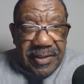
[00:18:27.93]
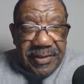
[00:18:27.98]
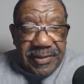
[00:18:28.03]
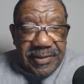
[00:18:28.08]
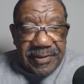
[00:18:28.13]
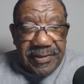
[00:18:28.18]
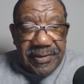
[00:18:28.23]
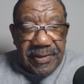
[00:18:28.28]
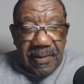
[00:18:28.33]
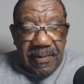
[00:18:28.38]

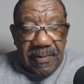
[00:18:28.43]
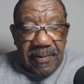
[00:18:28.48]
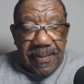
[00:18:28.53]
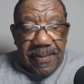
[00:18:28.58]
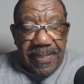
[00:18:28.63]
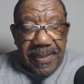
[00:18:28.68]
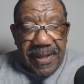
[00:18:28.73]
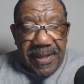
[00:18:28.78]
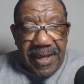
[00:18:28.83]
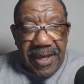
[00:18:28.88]
So,
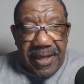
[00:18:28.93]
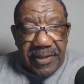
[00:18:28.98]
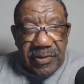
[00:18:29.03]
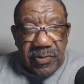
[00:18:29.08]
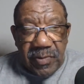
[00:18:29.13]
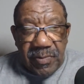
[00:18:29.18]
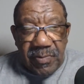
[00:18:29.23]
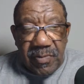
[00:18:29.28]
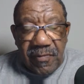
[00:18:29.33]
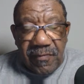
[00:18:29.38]

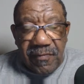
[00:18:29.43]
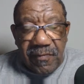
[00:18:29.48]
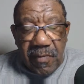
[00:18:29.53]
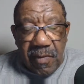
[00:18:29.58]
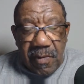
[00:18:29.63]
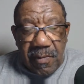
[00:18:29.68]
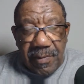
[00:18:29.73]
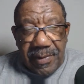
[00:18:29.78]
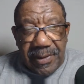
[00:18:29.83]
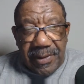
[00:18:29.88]
as we move
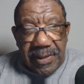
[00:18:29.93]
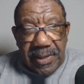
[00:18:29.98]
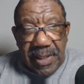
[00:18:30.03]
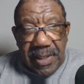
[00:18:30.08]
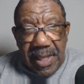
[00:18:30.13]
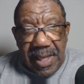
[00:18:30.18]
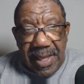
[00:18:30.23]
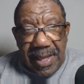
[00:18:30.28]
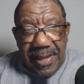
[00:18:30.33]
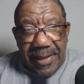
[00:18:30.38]
forward,
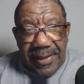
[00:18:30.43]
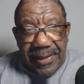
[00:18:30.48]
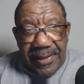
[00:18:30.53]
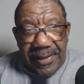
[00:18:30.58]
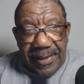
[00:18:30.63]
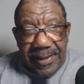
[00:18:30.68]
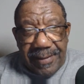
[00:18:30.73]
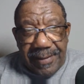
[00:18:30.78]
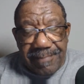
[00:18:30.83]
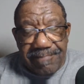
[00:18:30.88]

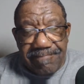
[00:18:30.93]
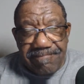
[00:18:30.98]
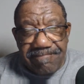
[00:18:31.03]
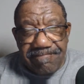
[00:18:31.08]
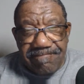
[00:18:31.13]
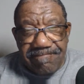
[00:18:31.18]
I'm